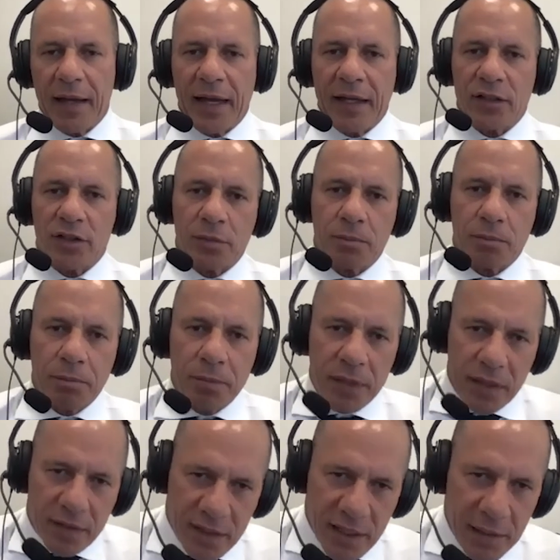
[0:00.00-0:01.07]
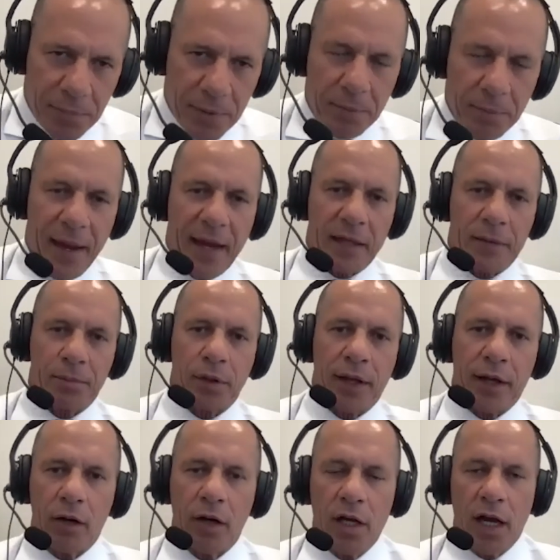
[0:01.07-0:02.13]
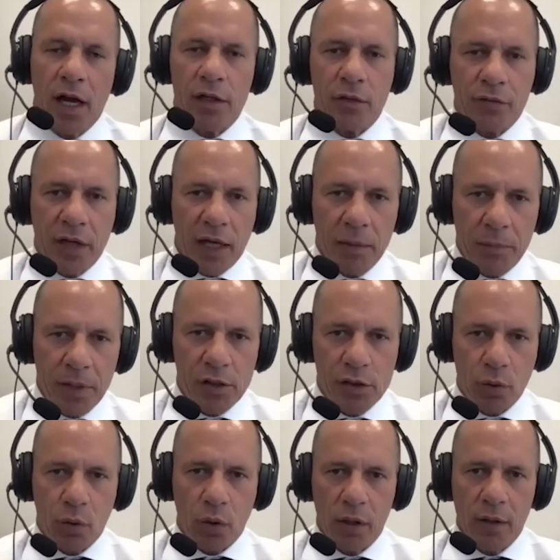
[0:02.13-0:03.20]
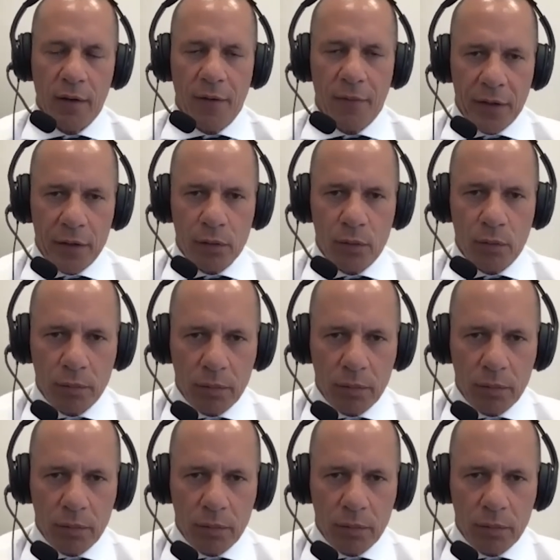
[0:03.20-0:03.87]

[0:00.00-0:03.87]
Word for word: and to be a deep impact player and you've got to make sure that you